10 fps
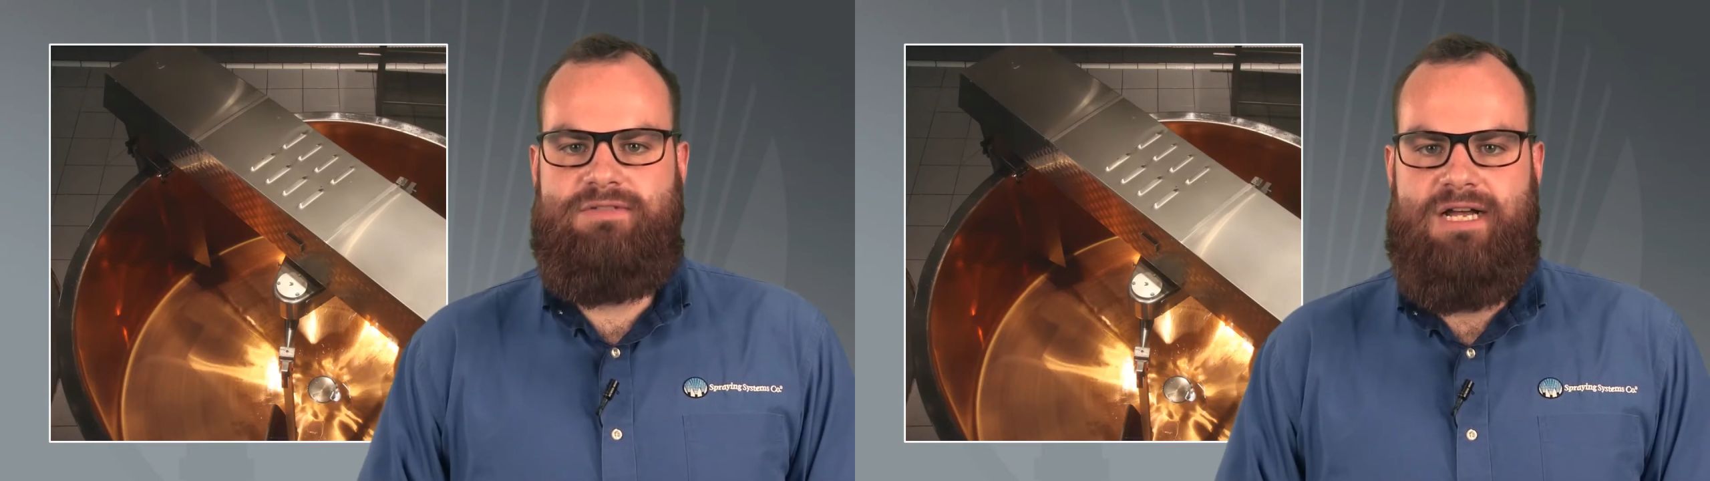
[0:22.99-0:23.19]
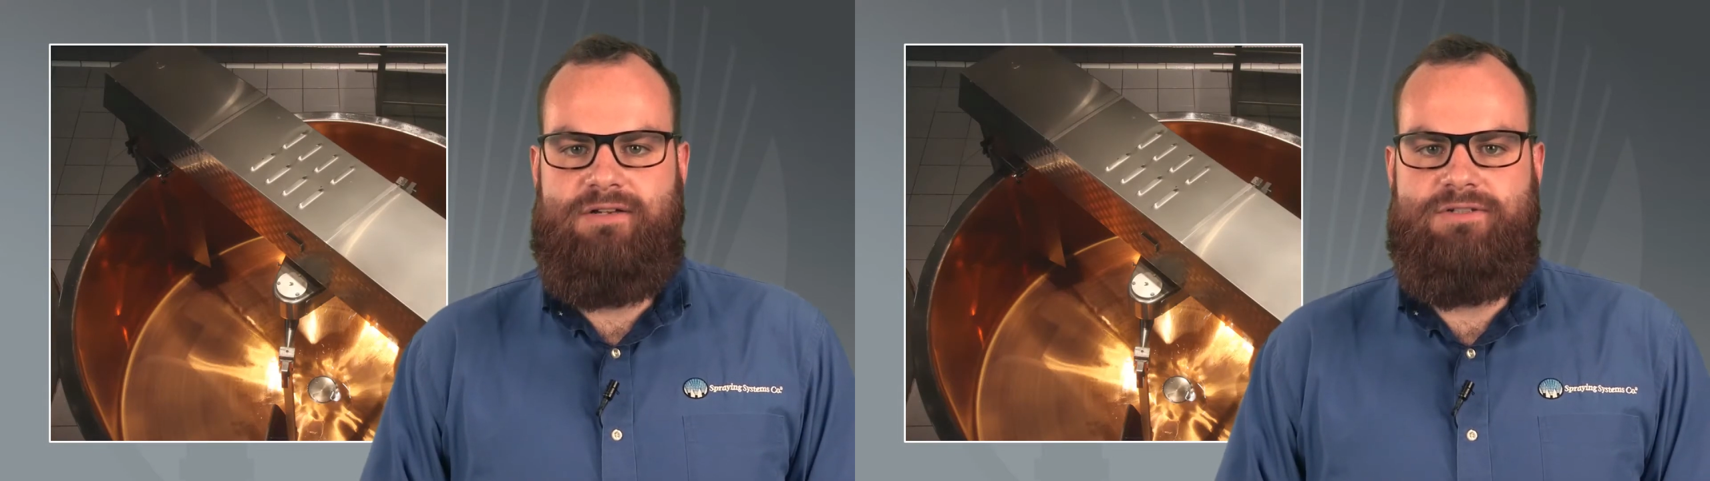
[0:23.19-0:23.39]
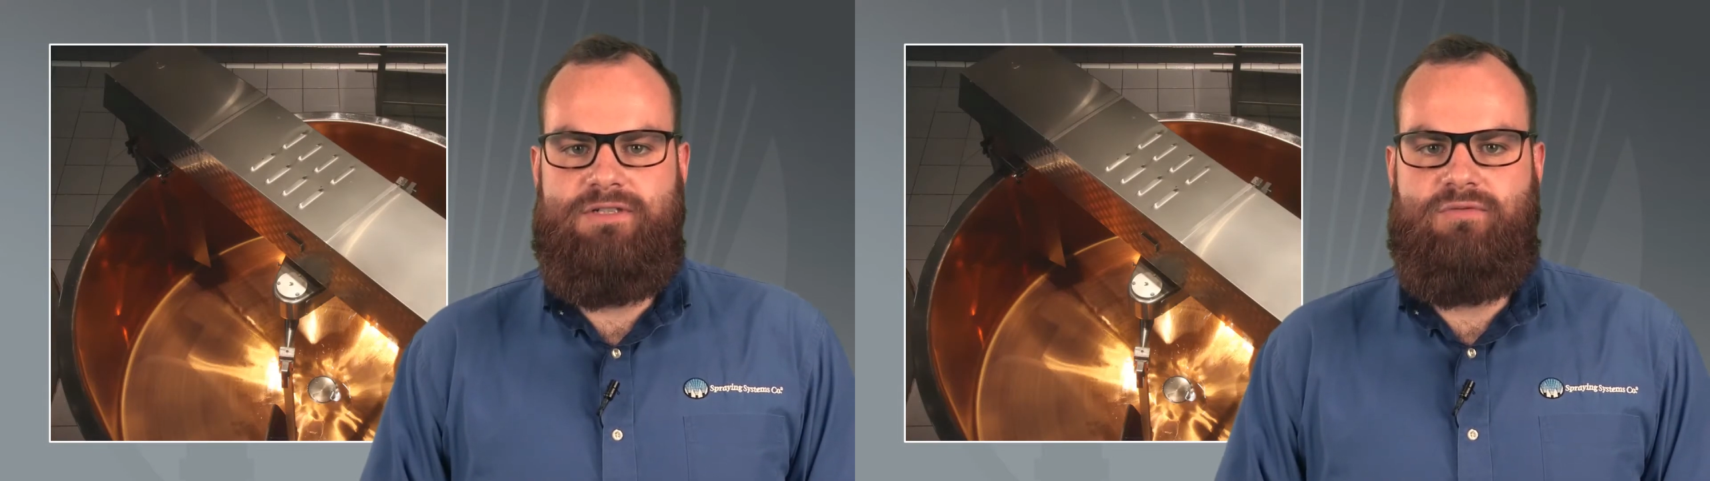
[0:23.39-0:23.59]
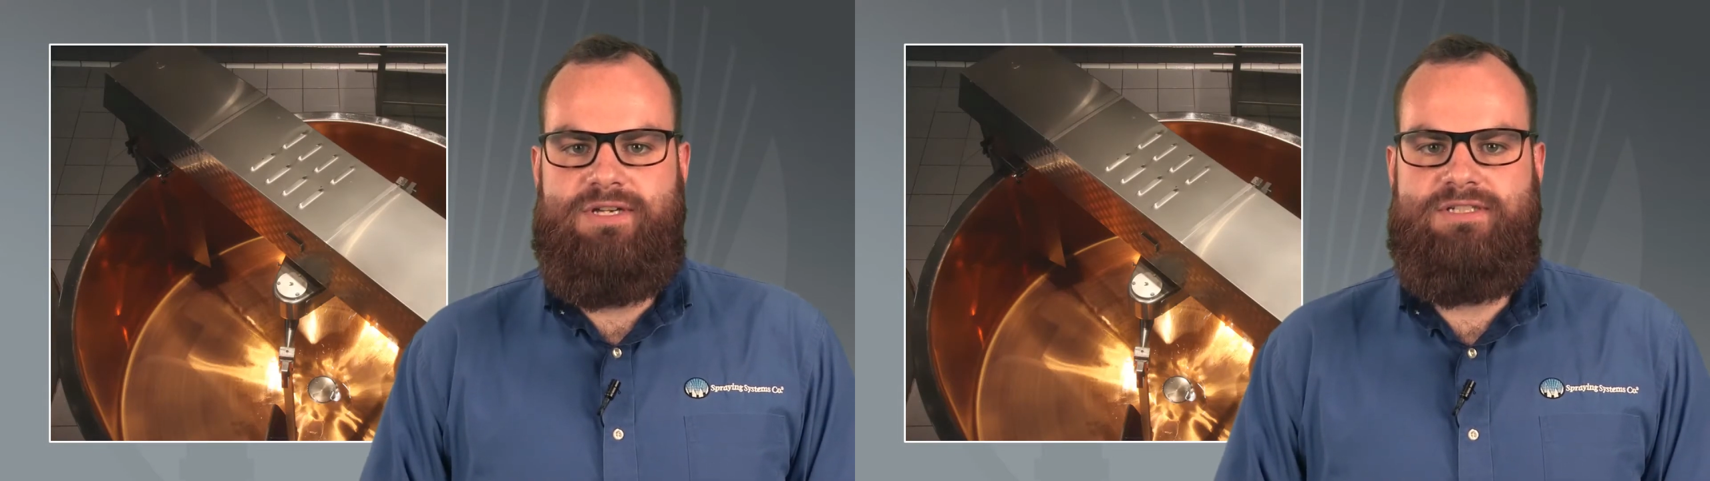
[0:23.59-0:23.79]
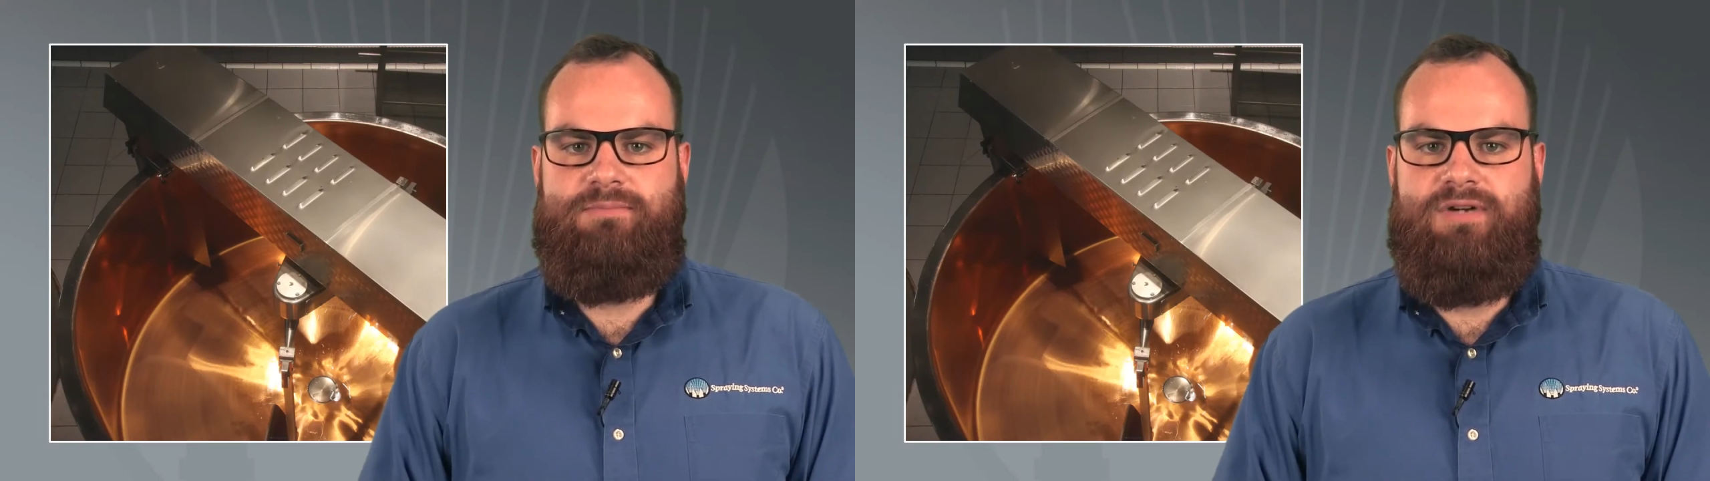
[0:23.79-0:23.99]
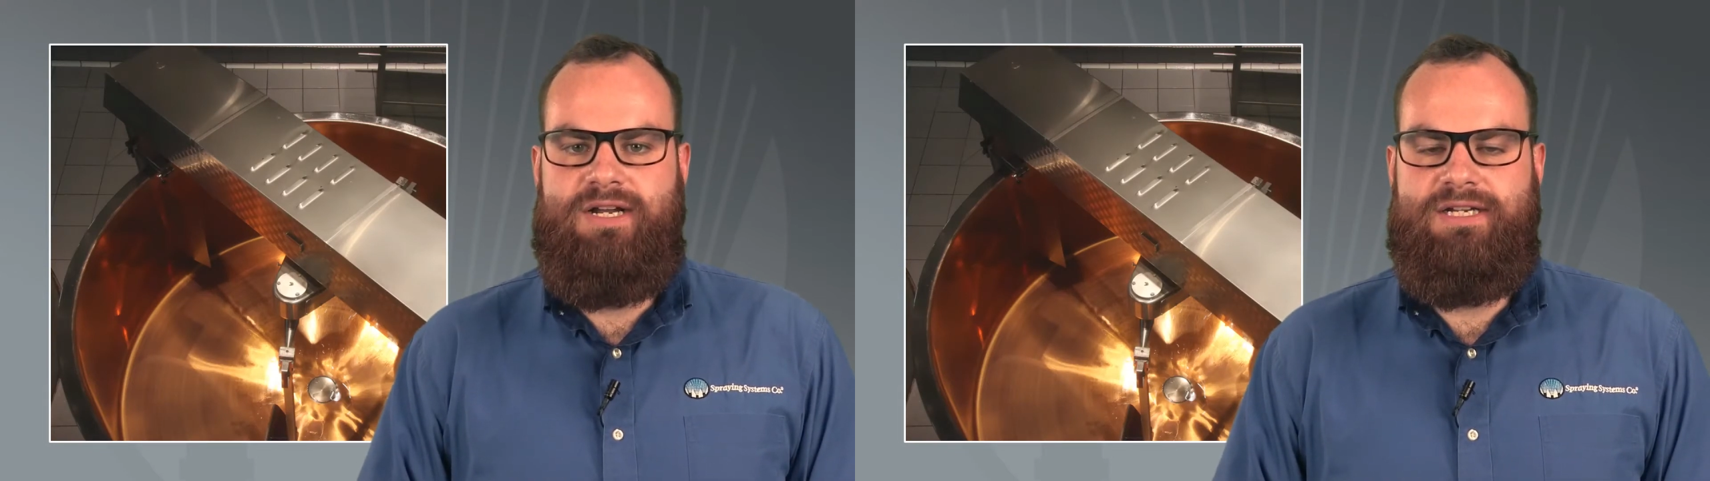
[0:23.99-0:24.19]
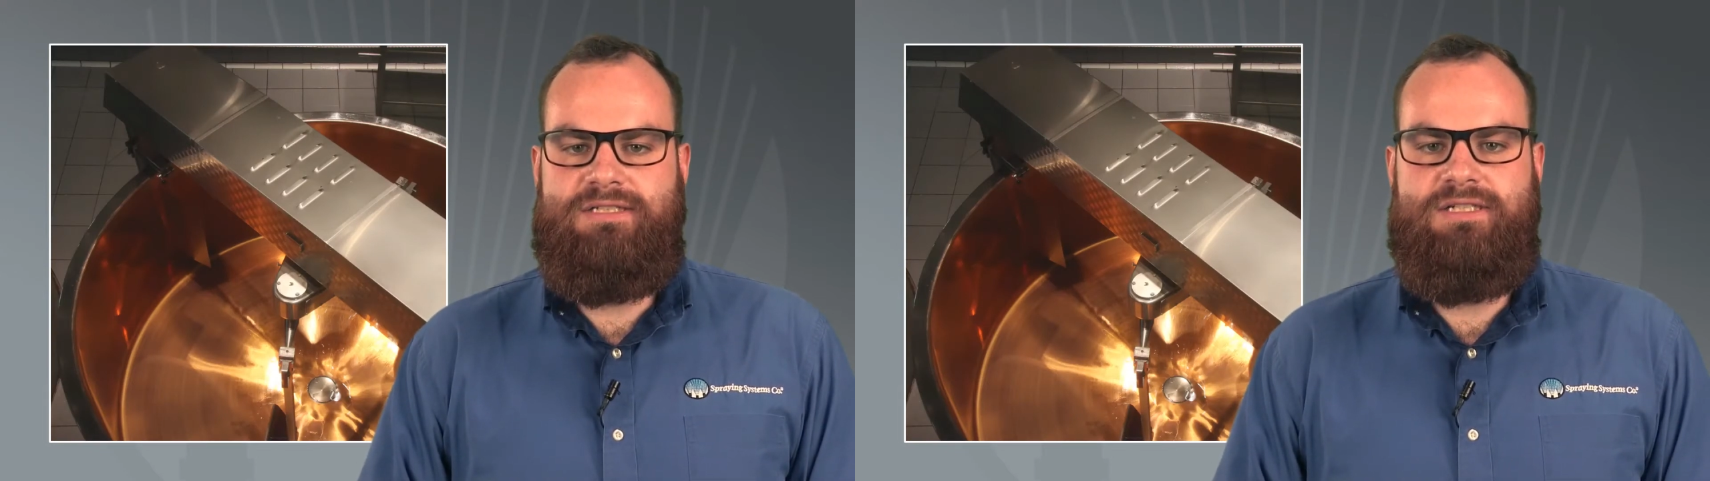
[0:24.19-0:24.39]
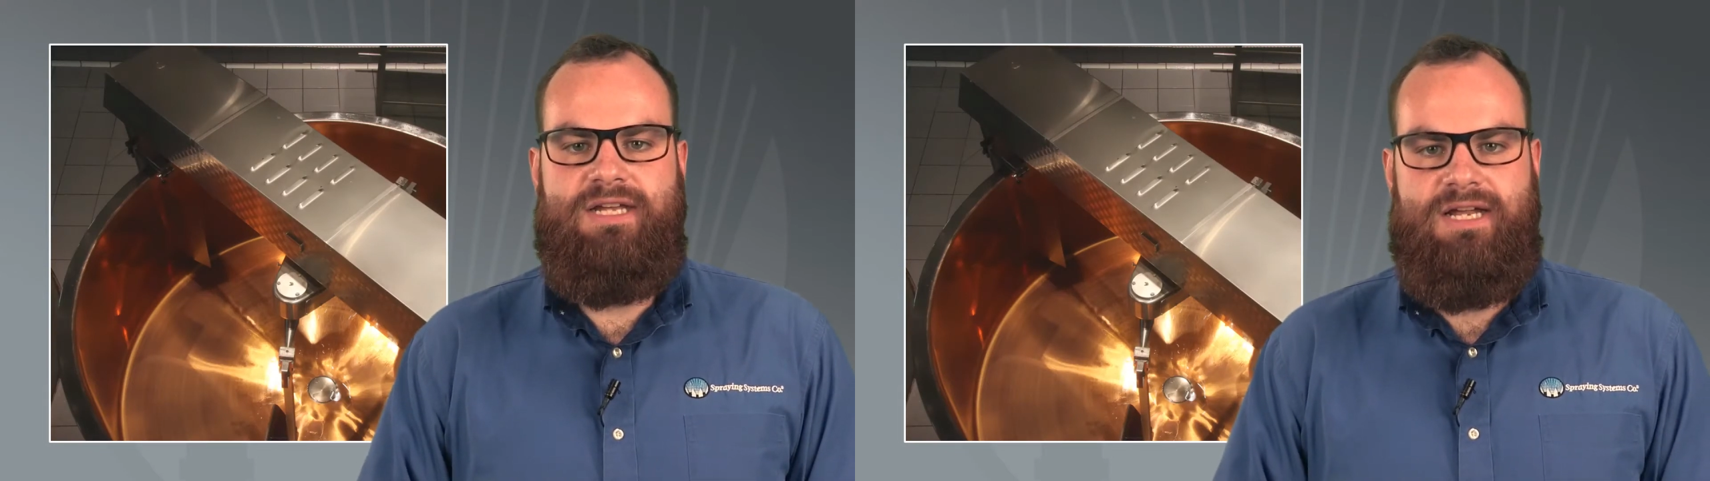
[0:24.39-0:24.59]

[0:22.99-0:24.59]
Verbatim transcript: dollars in wasted product